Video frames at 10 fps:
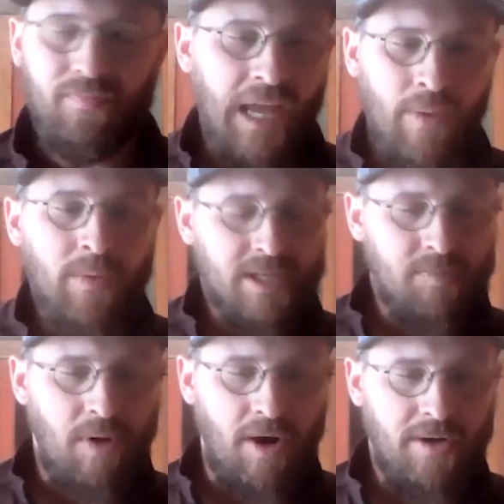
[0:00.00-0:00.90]
And I went with
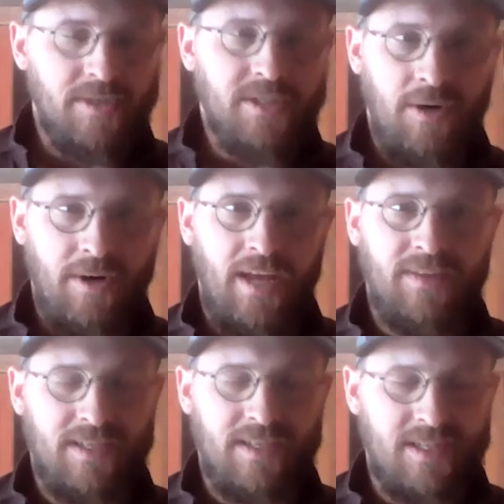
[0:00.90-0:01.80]
this partner,
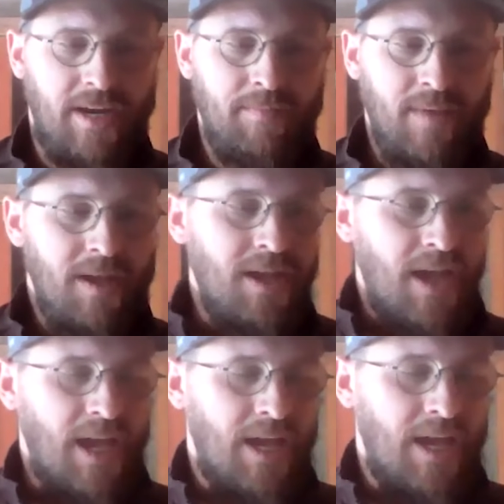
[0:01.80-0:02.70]
Tony, at the time,
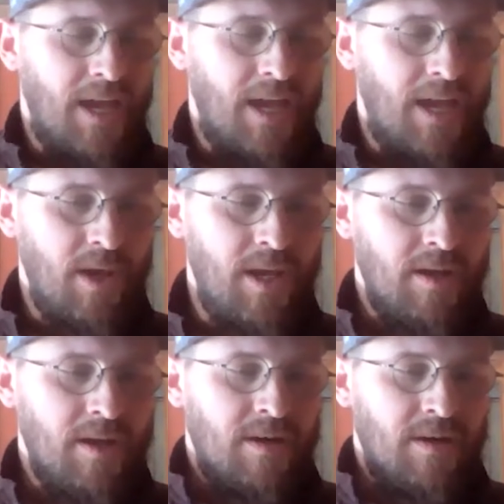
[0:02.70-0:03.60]
and we